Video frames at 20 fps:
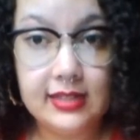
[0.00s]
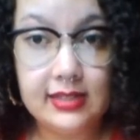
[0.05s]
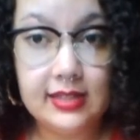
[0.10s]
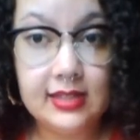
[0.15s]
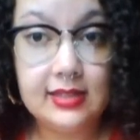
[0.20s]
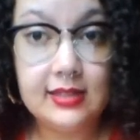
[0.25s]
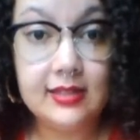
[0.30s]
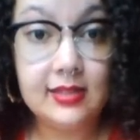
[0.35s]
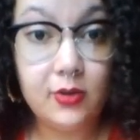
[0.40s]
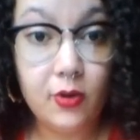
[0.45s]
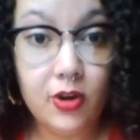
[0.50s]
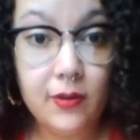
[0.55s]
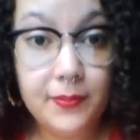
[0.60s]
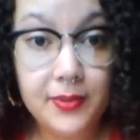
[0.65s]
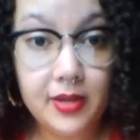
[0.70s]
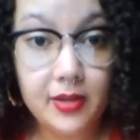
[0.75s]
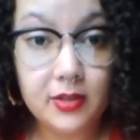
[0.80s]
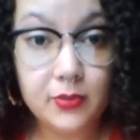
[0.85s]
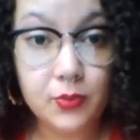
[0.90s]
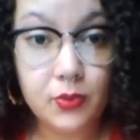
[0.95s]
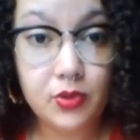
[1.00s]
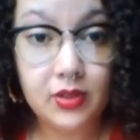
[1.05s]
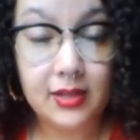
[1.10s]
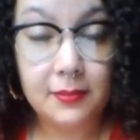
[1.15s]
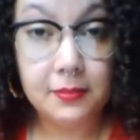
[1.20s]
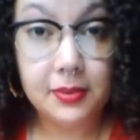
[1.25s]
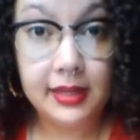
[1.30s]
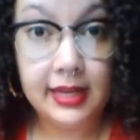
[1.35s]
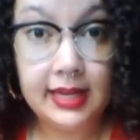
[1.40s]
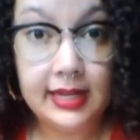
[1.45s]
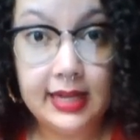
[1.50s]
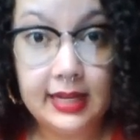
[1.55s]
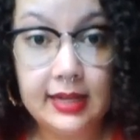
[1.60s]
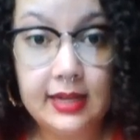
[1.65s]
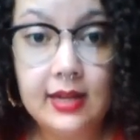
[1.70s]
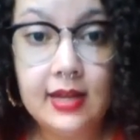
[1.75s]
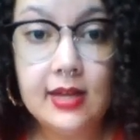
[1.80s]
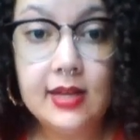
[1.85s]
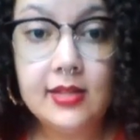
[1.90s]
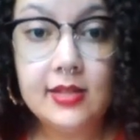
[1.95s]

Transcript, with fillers: This is Scorpio's ruling planet.